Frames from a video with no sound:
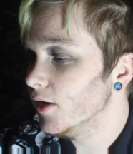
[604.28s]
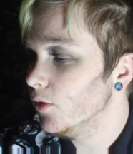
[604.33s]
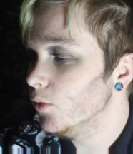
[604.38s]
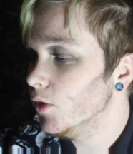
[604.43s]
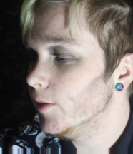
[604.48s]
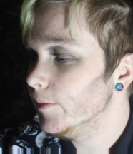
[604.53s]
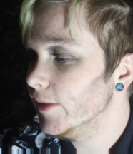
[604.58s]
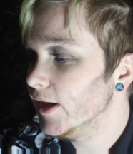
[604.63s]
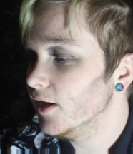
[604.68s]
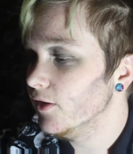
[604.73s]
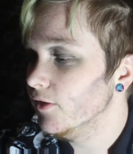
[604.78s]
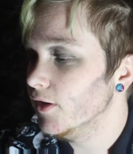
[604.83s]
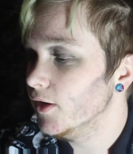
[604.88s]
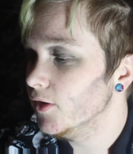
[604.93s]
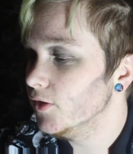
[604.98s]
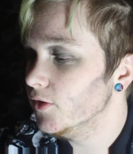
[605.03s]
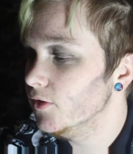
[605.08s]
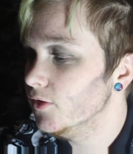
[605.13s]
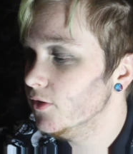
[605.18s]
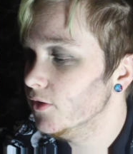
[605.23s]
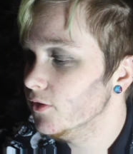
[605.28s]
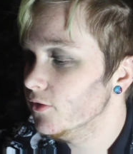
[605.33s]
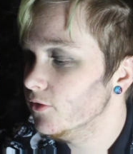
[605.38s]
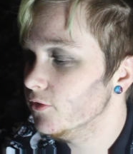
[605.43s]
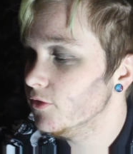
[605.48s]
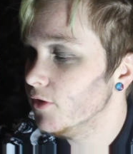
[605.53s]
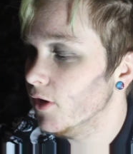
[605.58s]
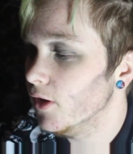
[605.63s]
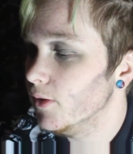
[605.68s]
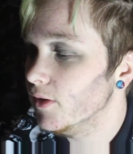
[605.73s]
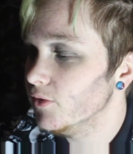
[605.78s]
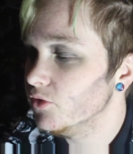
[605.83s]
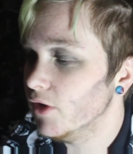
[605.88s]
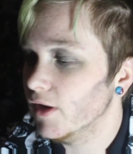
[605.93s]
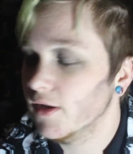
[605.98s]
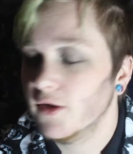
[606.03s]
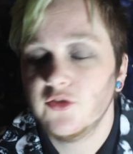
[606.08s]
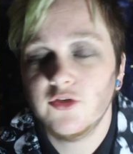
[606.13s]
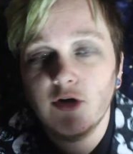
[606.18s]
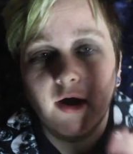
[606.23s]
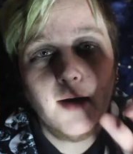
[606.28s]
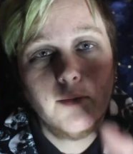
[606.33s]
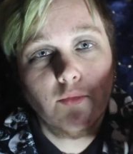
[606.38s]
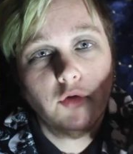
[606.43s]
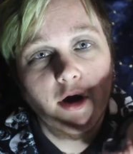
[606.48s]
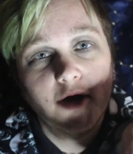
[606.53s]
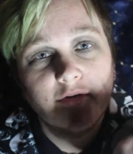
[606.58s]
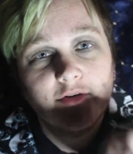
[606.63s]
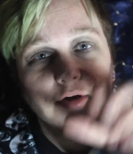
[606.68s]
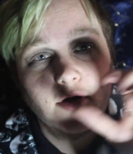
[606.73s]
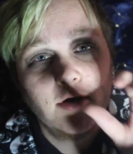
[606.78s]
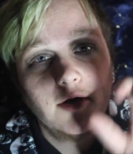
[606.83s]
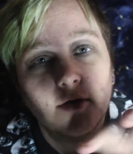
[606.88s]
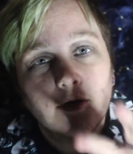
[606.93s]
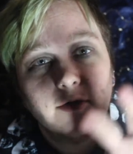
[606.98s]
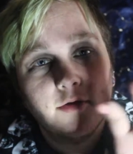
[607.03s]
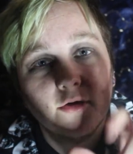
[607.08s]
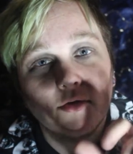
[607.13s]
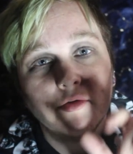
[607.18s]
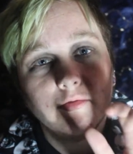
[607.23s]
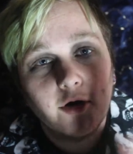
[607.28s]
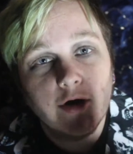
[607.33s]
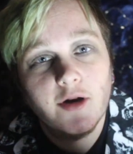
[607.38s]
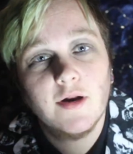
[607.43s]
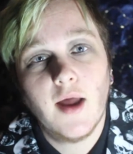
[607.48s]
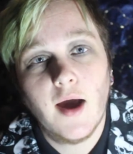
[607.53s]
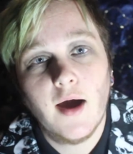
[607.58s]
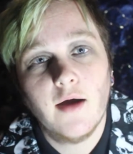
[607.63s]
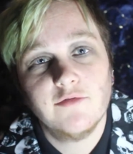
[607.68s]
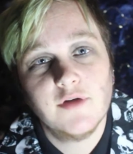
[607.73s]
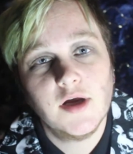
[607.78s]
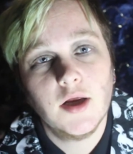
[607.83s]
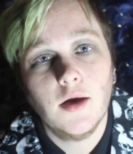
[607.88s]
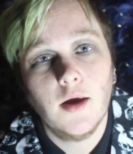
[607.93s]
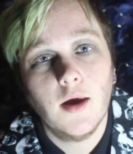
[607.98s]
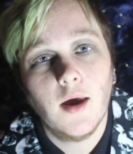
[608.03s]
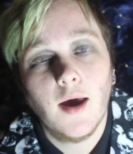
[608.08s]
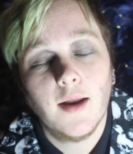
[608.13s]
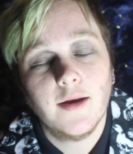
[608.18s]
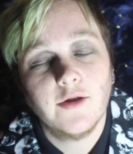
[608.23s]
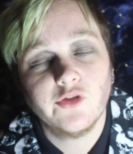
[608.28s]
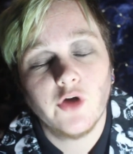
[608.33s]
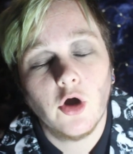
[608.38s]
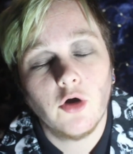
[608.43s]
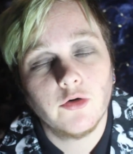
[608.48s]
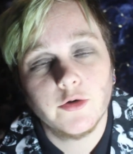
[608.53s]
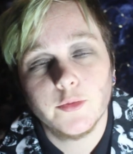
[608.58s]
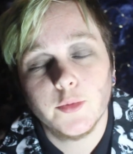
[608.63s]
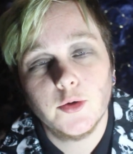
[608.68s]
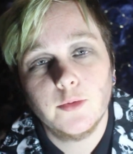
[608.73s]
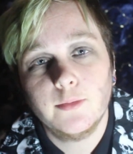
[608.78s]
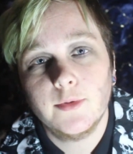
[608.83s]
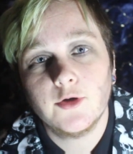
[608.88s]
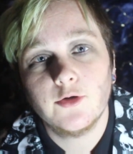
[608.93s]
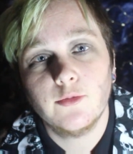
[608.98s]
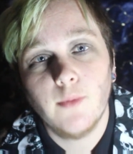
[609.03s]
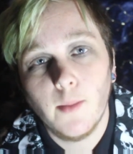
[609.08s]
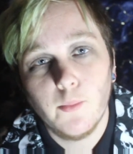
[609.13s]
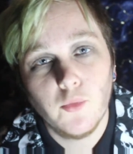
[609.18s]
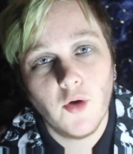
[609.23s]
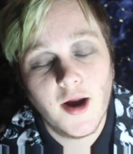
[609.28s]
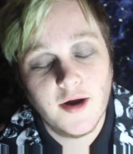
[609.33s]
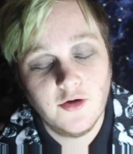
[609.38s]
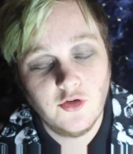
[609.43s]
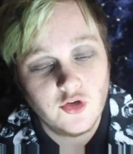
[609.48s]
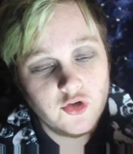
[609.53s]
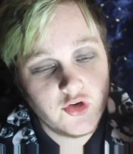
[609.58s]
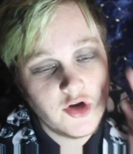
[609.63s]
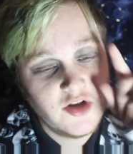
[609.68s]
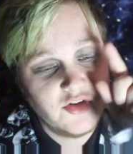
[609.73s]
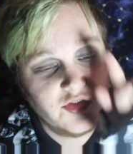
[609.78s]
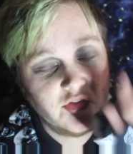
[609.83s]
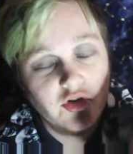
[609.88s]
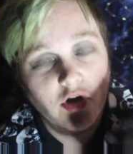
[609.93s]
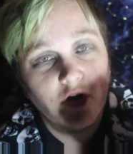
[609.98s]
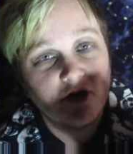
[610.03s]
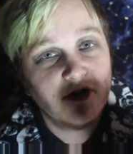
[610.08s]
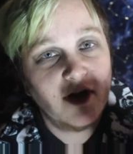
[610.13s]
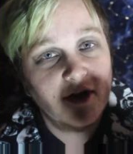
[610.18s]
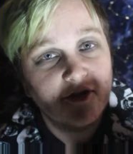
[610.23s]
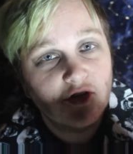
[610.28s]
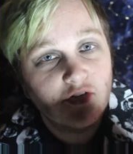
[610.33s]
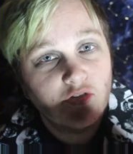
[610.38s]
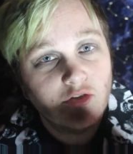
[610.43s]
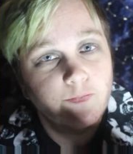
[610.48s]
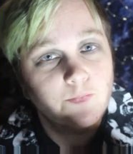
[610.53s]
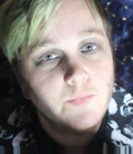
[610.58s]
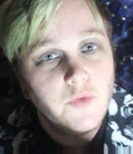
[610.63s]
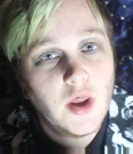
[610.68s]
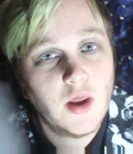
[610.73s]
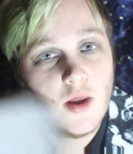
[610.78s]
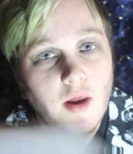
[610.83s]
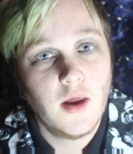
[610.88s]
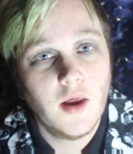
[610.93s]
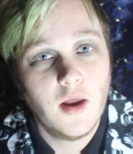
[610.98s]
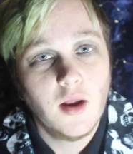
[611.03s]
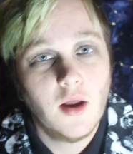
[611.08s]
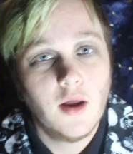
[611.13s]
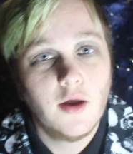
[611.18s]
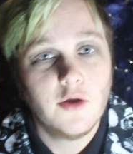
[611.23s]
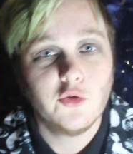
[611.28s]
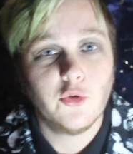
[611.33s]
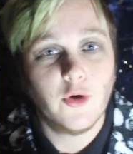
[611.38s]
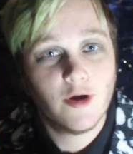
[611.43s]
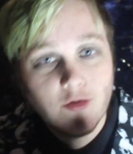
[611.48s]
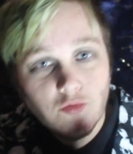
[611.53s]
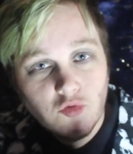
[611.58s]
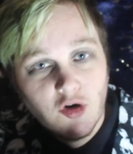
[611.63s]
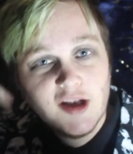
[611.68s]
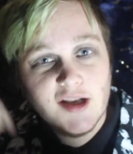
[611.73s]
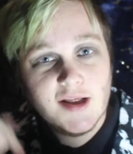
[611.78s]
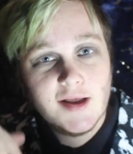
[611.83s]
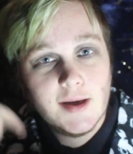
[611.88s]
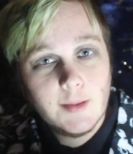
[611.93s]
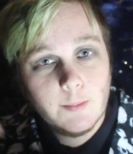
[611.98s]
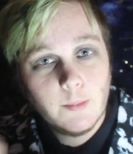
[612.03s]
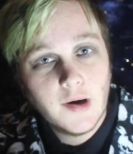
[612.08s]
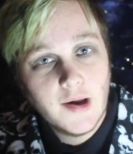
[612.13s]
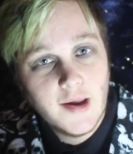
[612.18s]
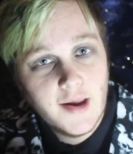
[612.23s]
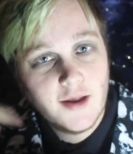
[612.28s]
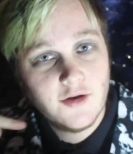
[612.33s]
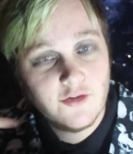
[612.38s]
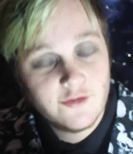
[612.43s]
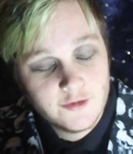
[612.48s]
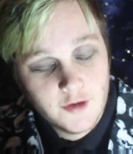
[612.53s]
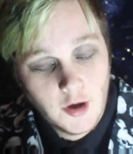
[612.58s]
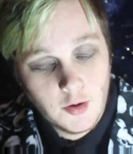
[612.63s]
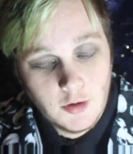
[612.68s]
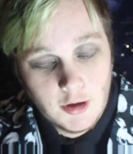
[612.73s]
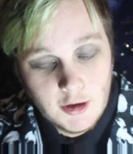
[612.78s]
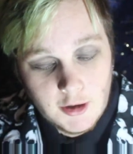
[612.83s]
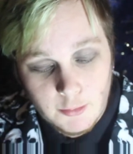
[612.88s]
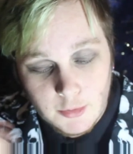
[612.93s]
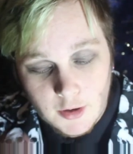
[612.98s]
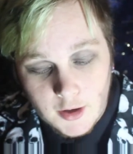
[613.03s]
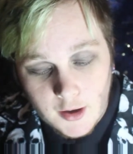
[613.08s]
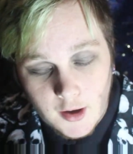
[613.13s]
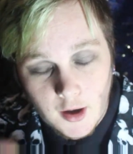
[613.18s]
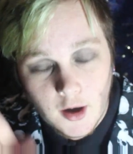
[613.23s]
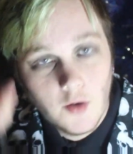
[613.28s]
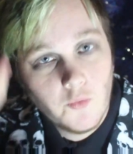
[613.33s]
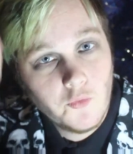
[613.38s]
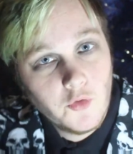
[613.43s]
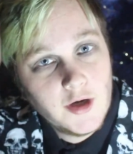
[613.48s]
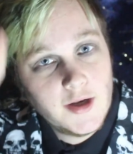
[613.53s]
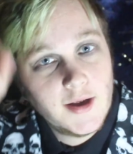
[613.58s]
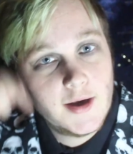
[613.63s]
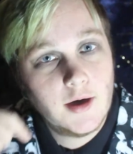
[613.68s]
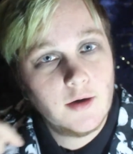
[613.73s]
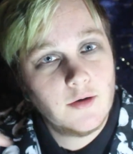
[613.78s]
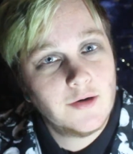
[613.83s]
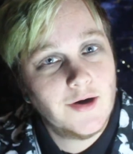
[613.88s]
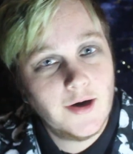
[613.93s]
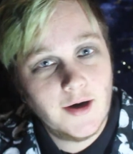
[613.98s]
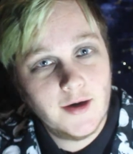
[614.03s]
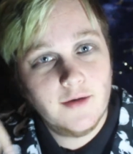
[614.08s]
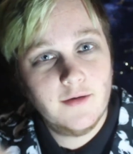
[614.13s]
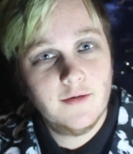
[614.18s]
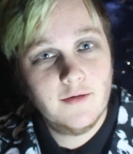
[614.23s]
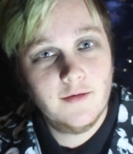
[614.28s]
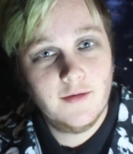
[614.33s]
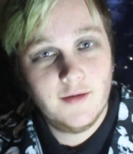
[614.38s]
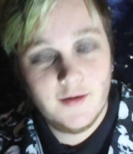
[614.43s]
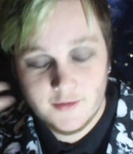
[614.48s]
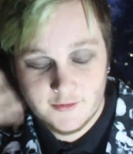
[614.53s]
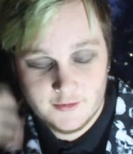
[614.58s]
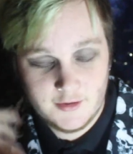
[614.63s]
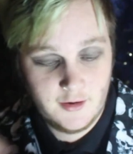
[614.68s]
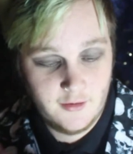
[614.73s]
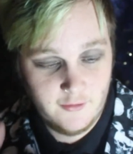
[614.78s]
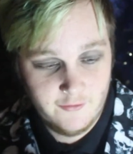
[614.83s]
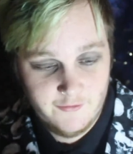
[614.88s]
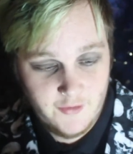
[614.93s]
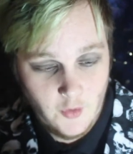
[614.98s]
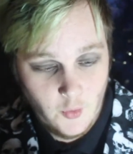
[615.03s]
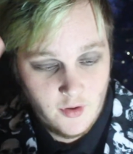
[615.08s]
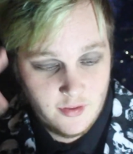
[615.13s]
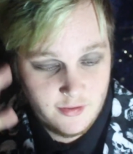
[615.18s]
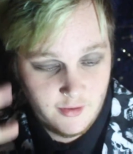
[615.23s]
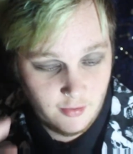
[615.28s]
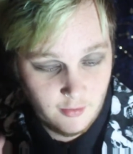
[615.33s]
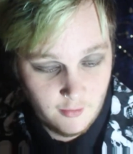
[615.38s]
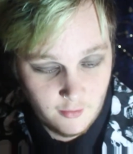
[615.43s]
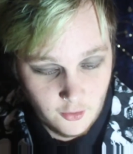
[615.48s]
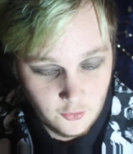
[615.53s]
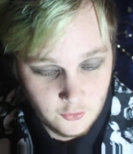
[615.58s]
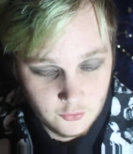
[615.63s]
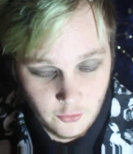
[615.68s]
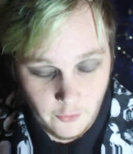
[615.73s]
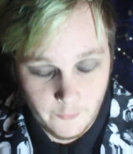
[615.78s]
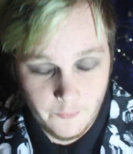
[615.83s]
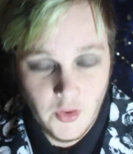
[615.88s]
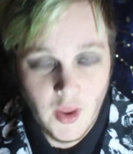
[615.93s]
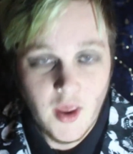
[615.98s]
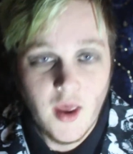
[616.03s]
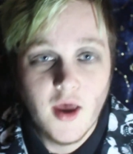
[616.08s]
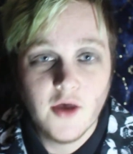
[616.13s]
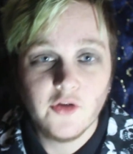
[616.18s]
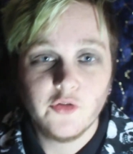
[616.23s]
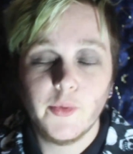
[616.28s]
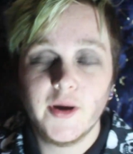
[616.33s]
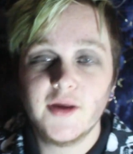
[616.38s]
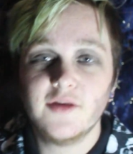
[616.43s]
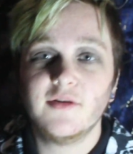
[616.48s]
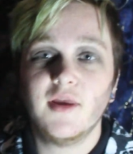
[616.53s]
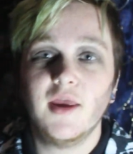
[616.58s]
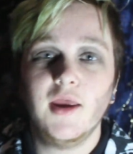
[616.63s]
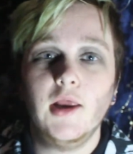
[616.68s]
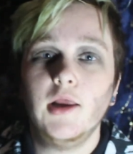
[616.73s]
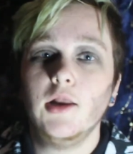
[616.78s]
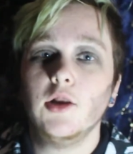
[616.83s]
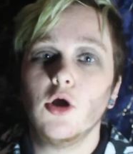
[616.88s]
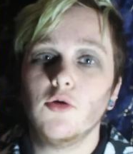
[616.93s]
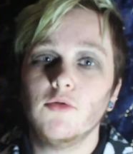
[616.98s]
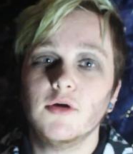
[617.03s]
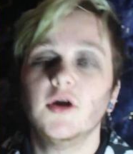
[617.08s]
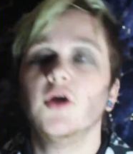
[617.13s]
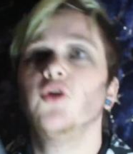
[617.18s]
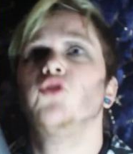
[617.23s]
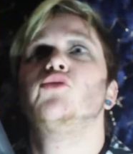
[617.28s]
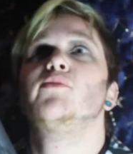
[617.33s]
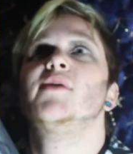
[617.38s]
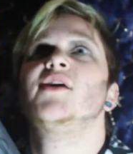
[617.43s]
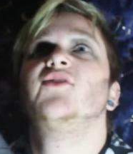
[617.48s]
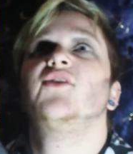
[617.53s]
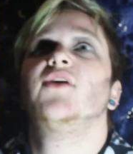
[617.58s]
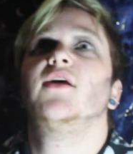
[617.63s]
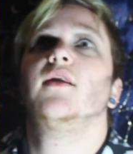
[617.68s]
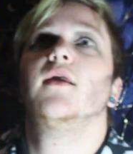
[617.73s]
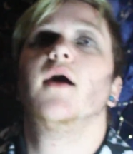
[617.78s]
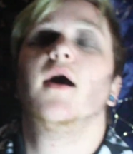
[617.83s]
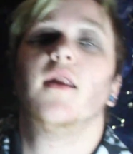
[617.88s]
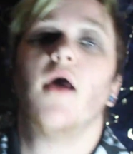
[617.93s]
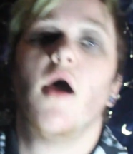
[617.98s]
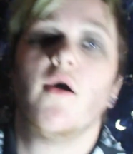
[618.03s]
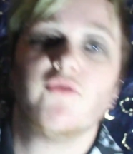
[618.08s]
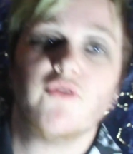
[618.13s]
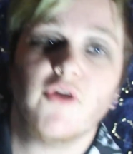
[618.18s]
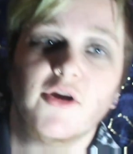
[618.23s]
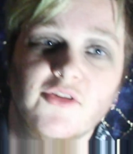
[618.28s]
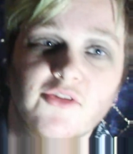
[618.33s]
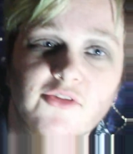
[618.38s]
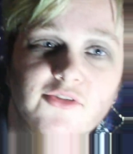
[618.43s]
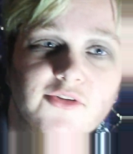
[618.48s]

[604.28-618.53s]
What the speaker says: and white background. So it's like a typewriter that's running out of ink, and it's horrible because my brain just inserts letters. So I can read it in my head slowly, but I can't read it out loud. There's like a filter thing that goes wrong. So basically, Lauren goes missing and her friends